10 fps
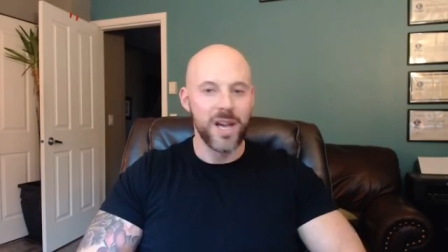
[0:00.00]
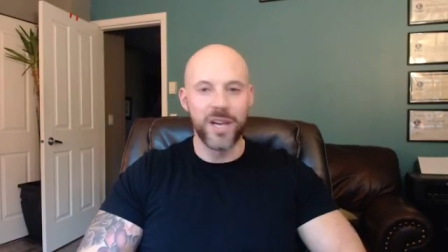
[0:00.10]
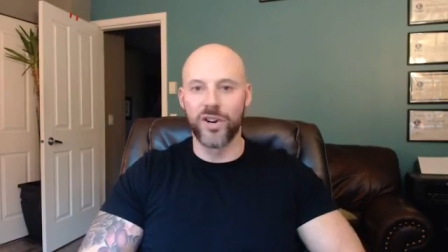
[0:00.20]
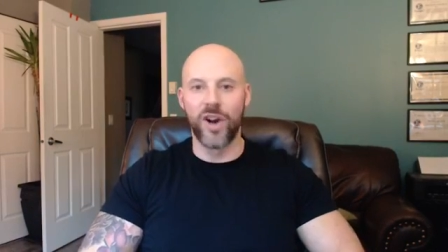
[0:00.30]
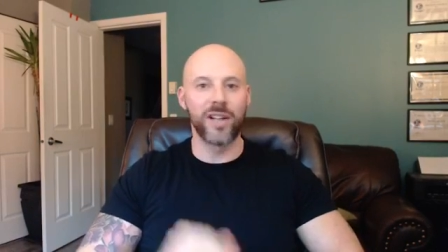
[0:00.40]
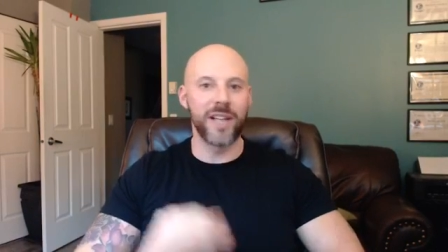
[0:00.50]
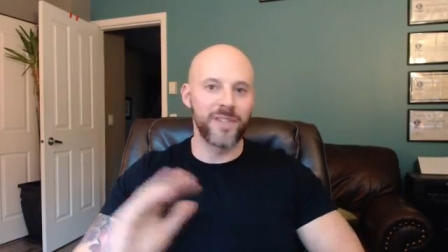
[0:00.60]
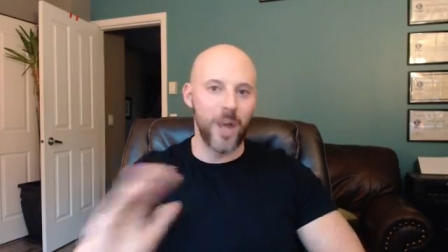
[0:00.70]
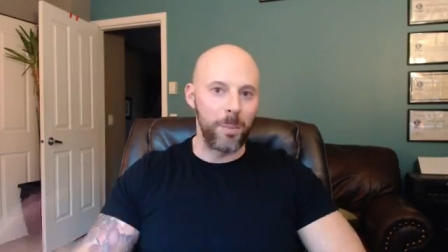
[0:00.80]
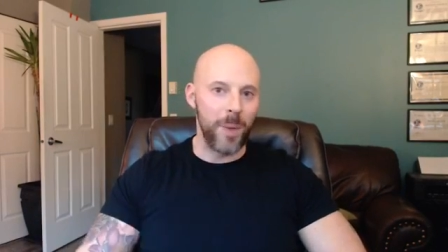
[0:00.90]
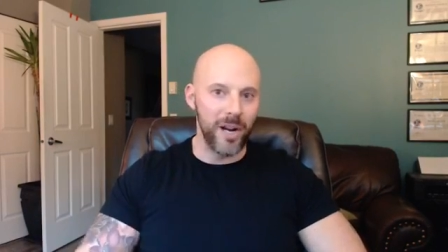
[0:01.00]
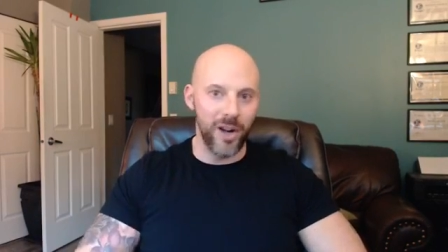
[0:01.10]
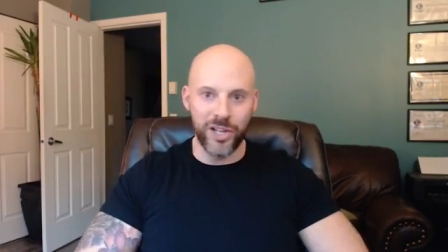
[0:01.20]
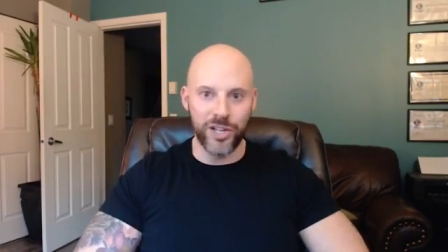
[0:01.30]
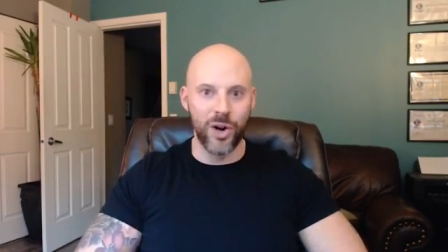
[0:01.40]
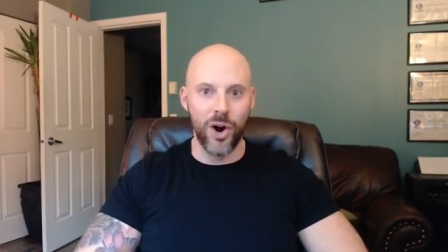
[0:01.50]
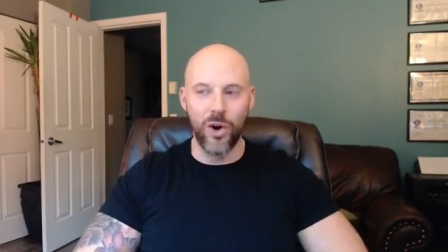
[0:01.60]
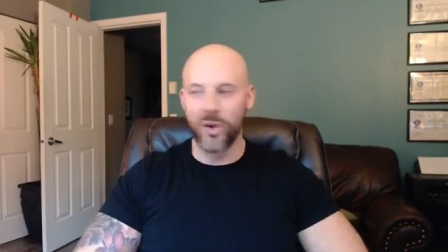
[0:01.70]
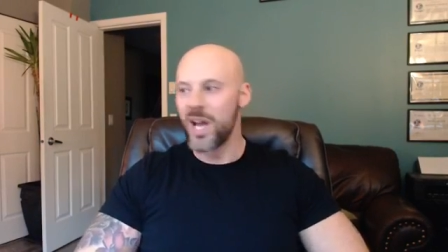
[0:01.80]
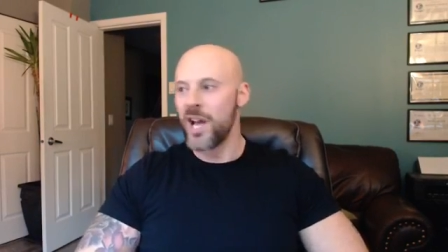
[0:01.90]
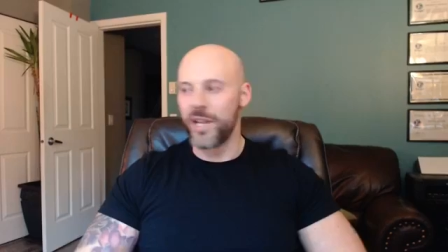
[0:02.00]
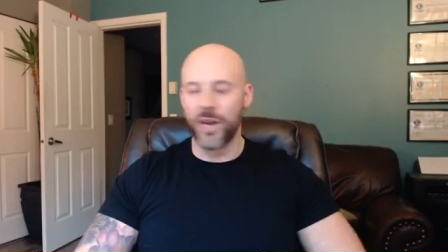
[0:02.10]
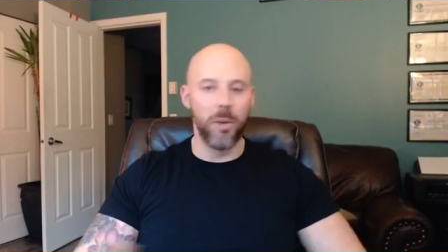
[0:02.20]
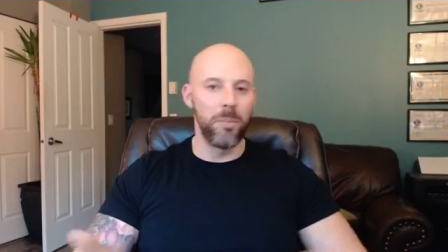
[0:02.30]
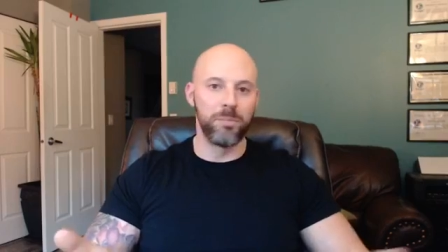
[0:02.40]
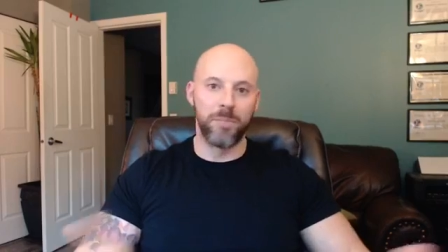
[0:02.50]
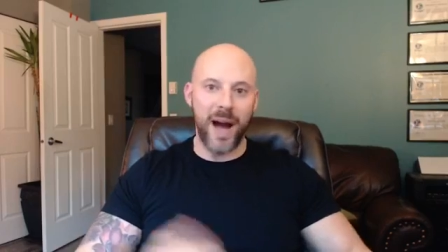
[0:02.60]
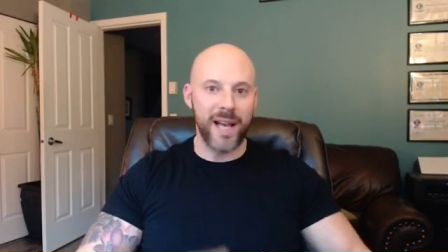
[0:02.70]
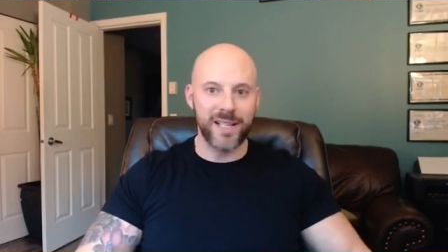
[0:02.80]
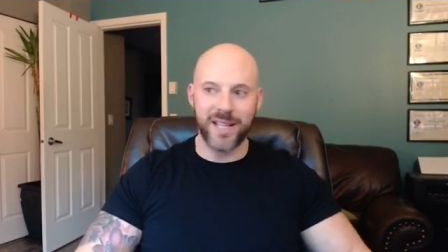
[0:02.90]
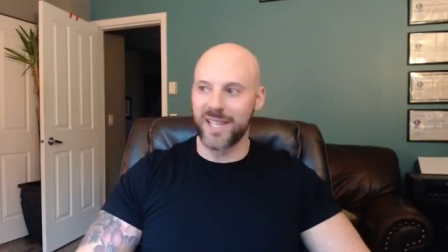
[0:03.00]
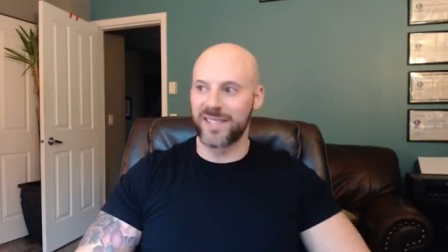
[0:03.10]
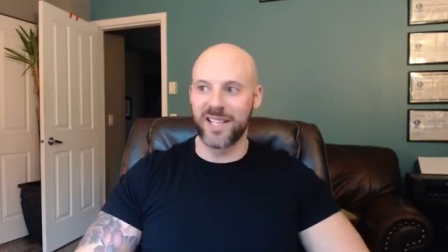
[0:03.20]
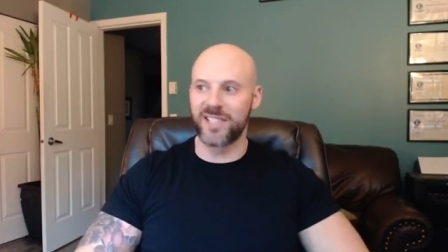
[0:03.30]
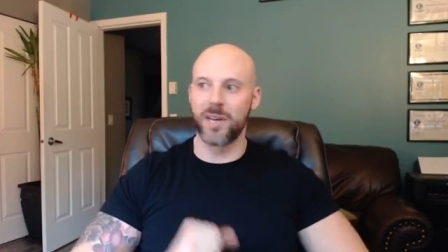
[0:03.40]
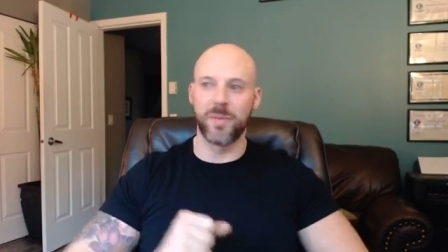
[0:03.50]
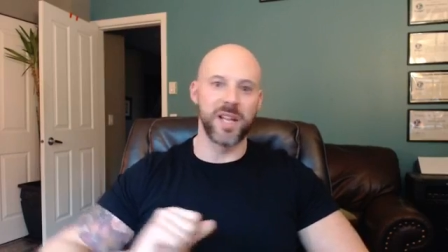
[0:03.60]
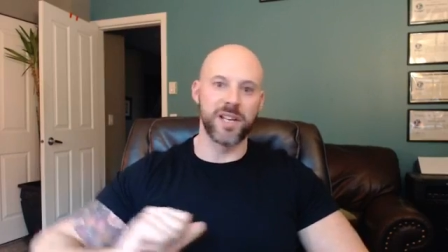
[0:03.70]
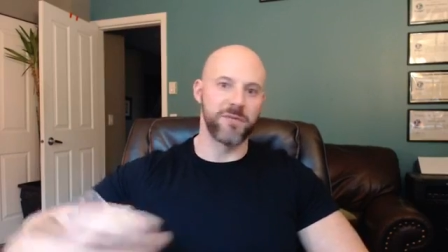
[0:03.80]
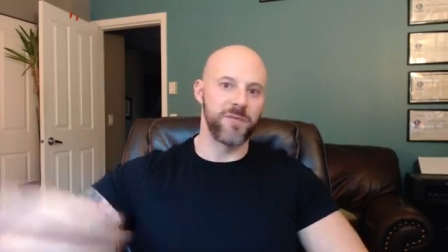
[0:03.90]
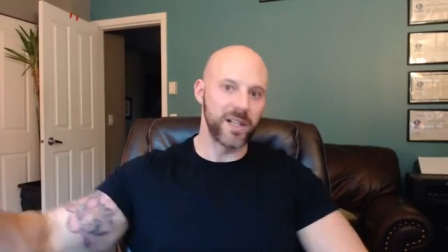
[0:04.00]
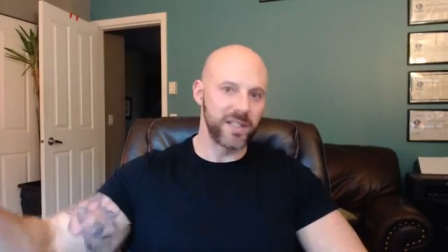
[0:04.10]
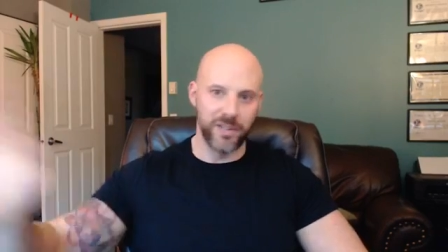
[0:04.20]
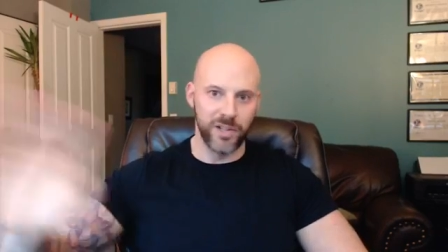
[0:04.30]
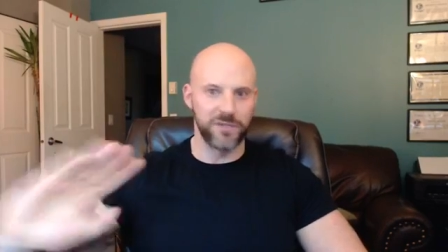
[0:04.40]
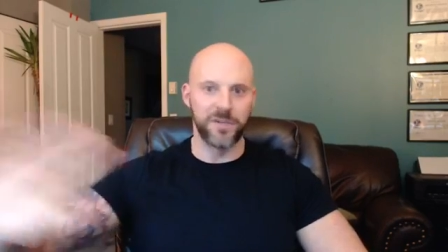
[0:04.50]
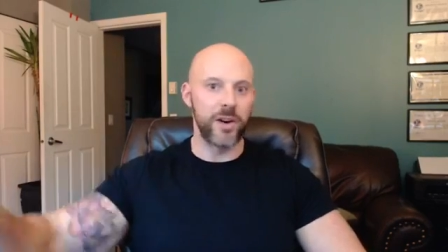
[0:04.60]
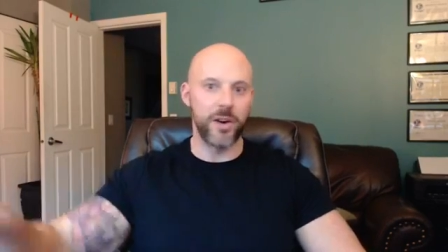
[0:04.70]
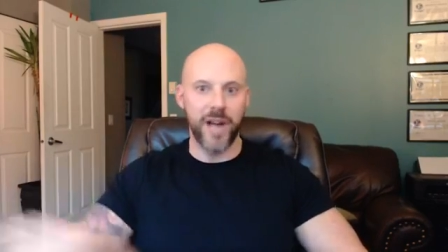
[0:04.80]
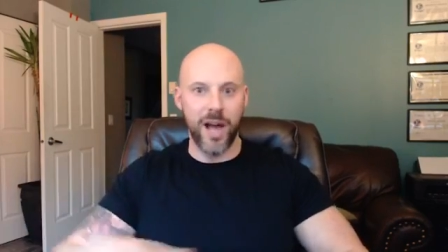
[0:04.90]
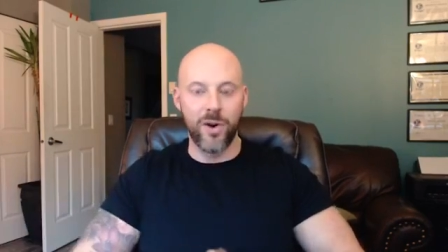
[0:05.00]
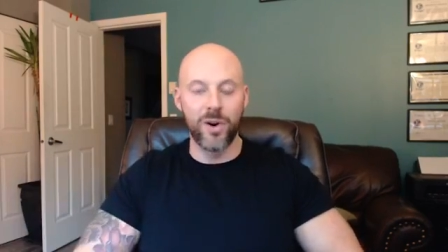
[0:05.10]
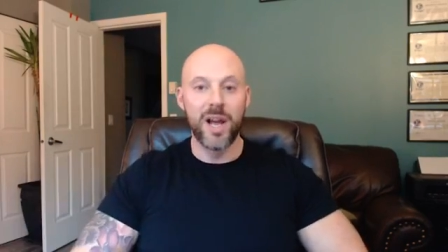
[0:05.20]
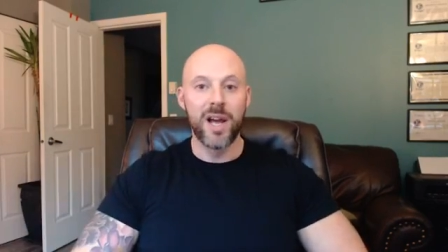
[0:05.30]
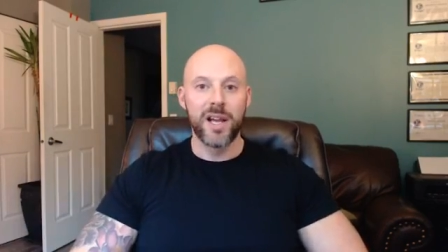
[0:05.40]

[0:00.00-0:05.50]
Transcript: You're not left out on your own. You don't buy into this system and then you're fucked and you just figure it out.